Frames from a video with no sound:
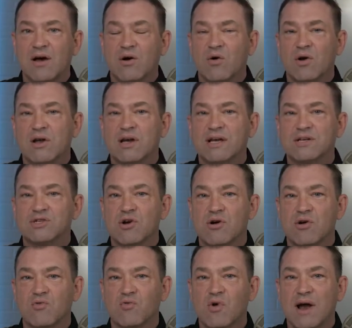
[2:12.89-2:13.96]
or you can
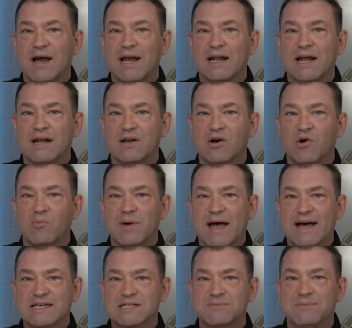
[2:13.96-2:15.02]
turn right and go
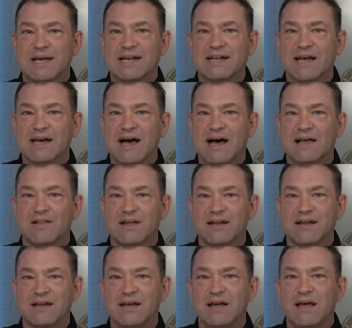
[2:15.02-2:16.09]
past Picnic
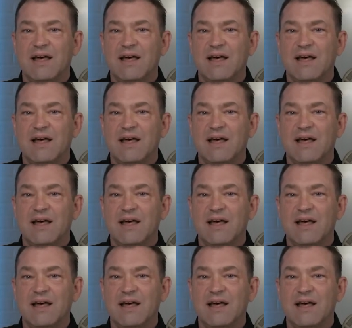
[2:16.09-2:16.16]
Island.